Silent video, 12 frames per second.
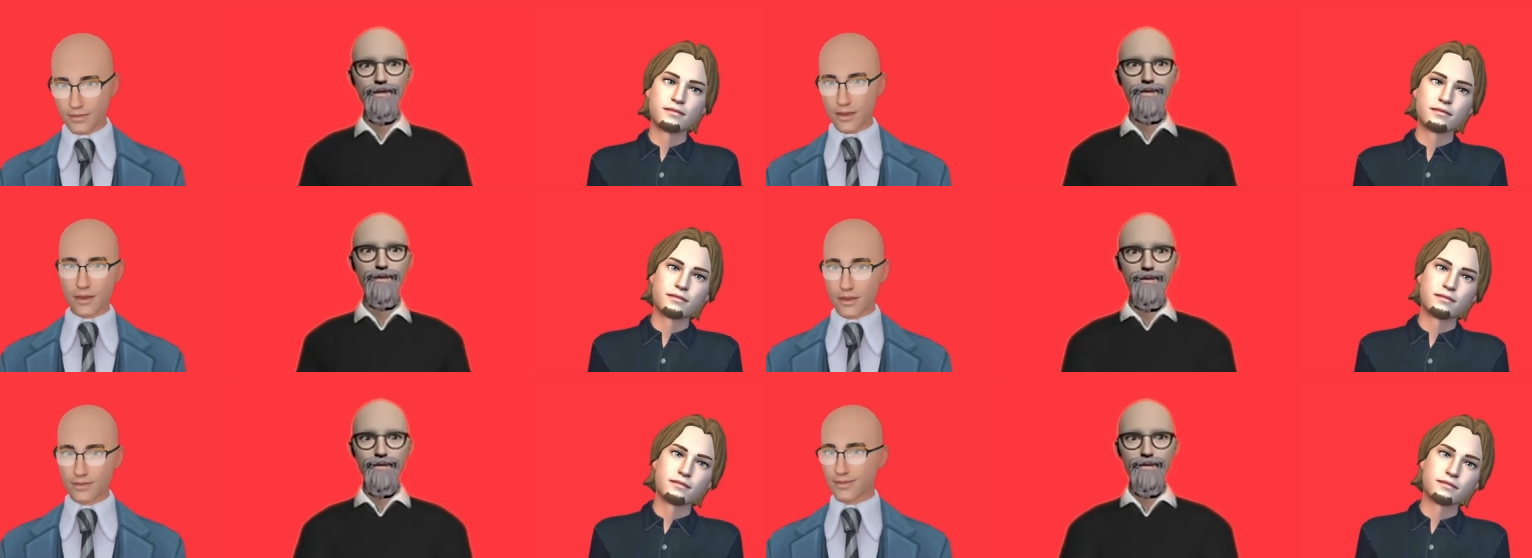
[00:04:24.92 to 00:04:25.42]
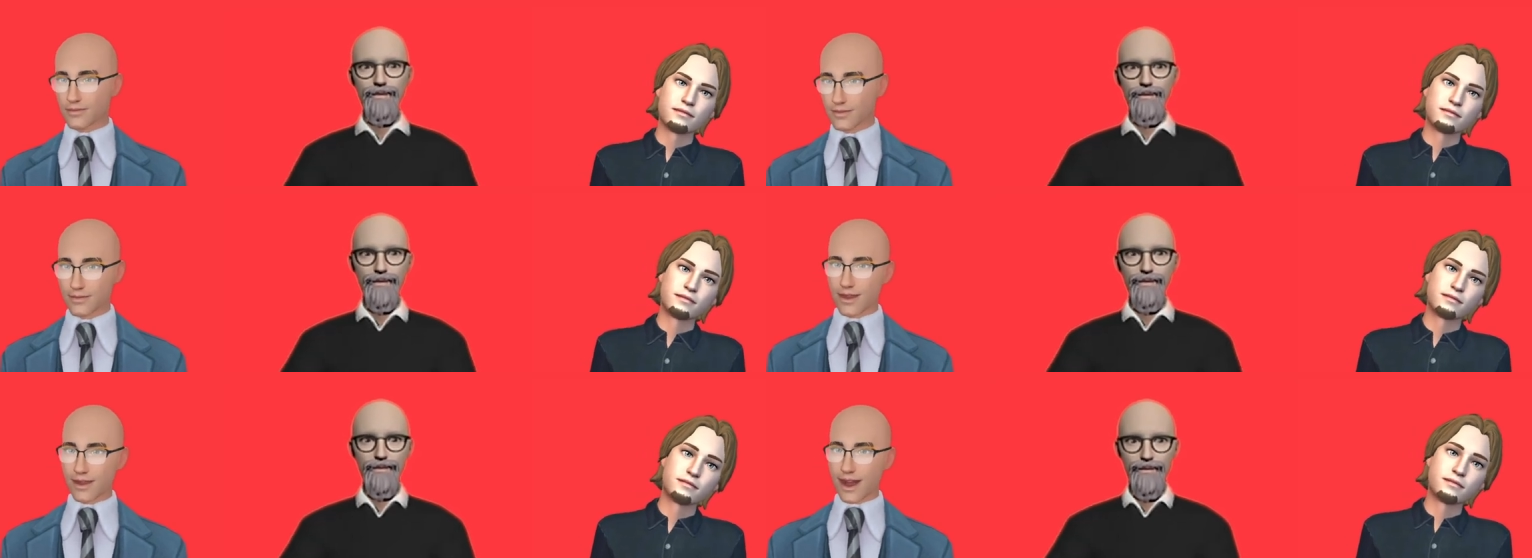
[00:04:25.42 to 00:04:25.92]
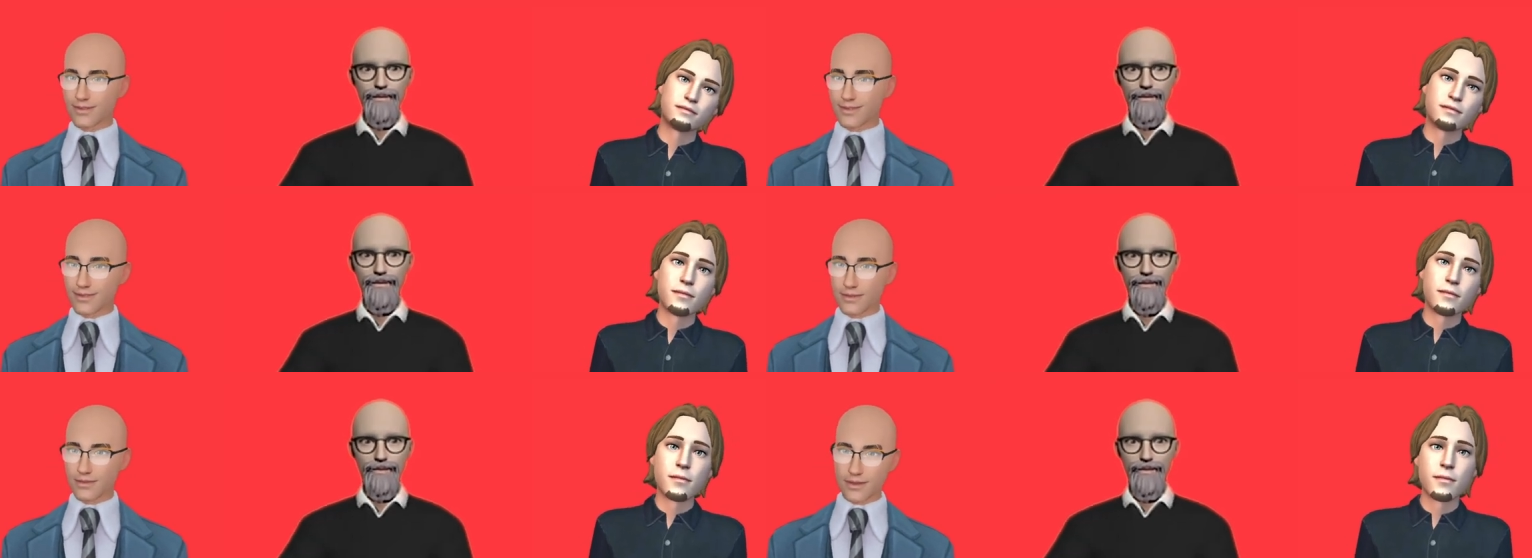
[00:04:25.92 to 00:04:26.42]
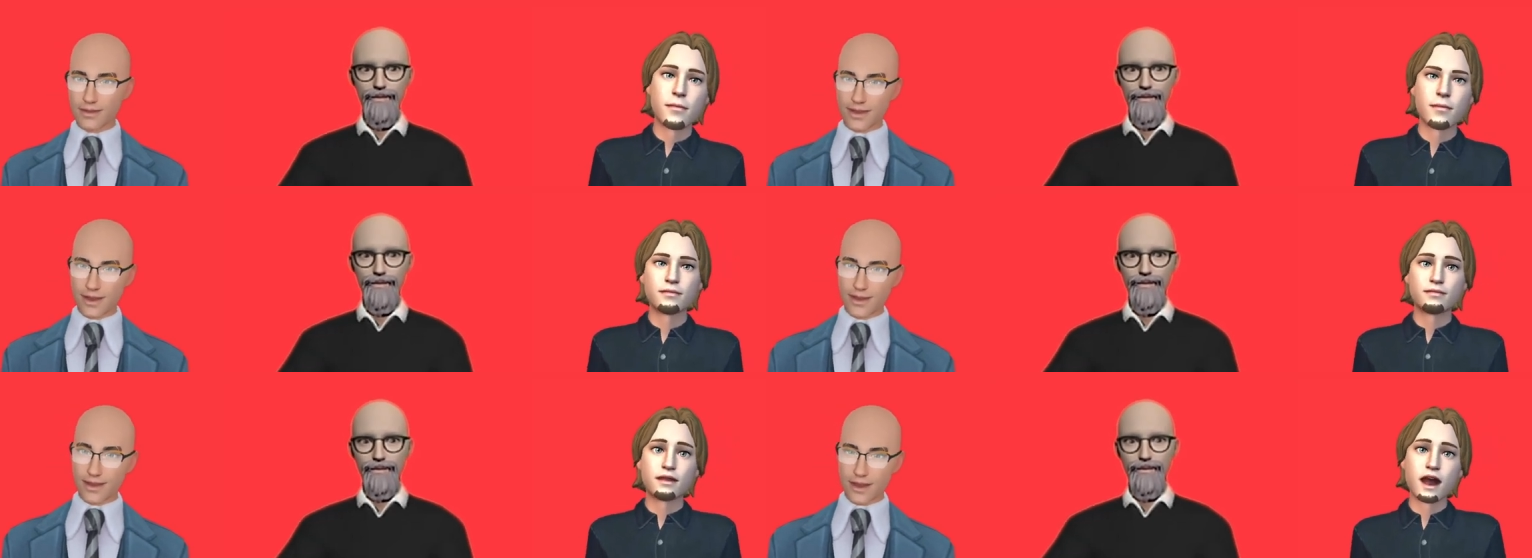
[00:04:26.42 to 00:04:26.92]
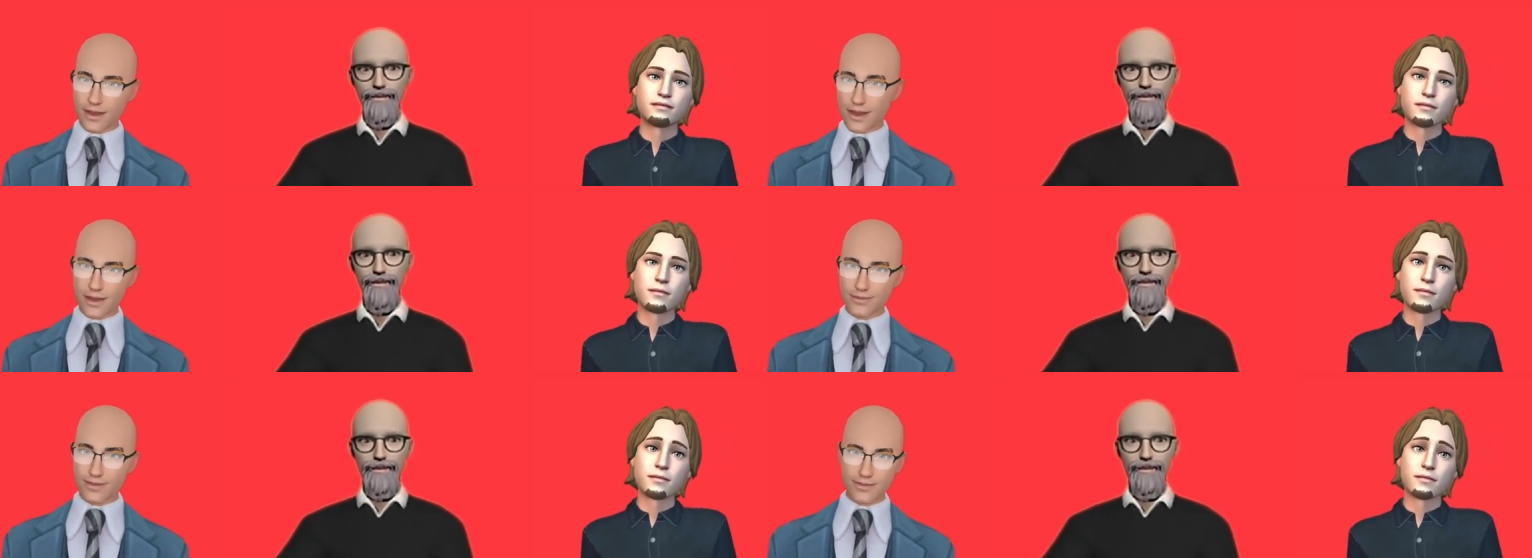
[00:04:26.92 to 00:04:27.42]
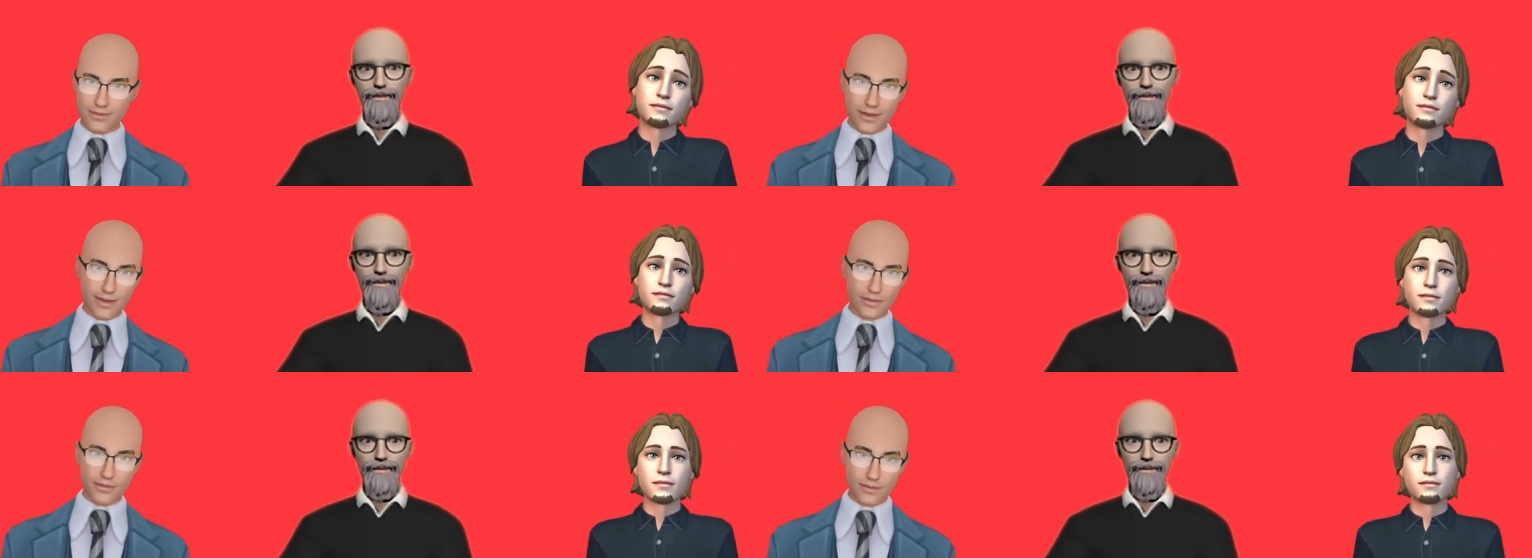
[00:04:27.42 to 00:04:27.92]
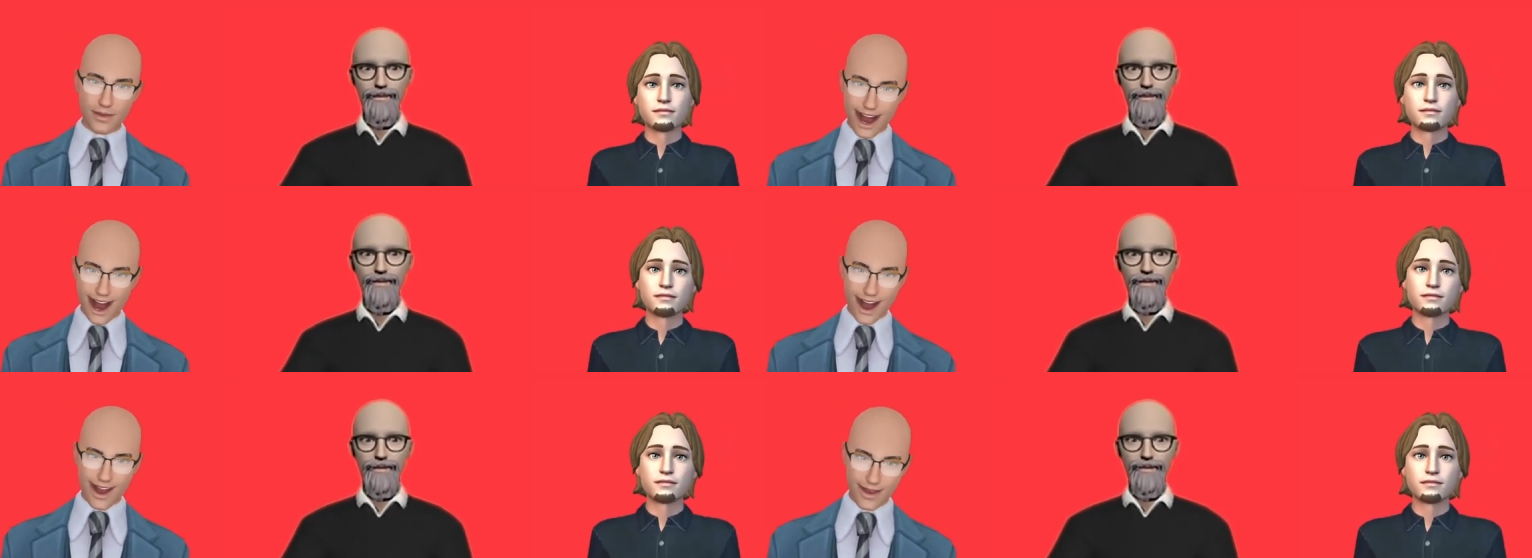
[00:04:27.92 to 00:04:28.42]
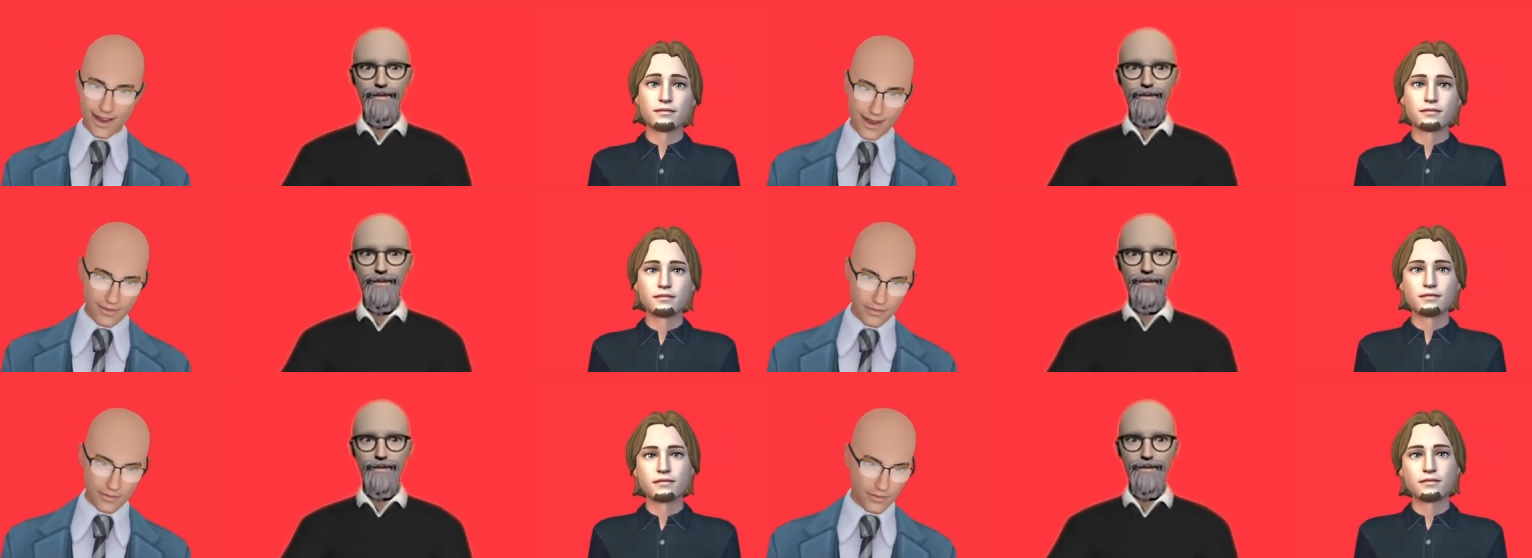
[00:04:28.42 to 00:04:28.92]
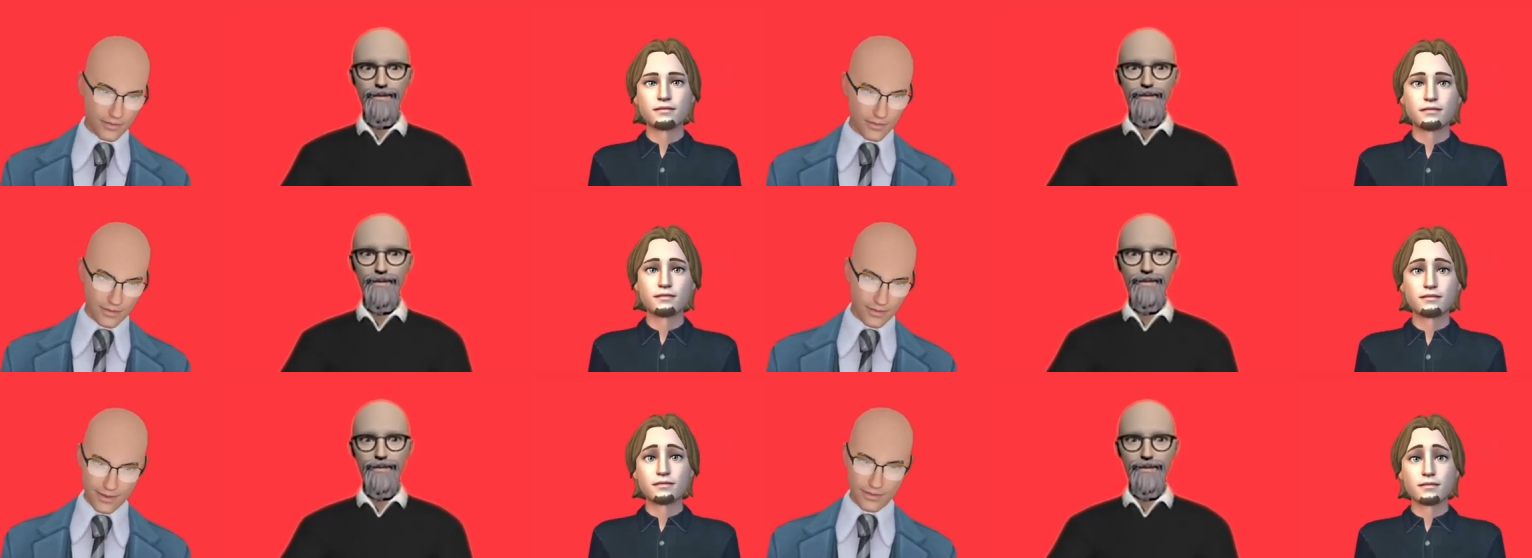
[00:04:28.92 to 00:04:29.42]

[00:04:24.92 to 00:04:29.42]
Speaker 1: to me, to me, if you've had it and you lose it, to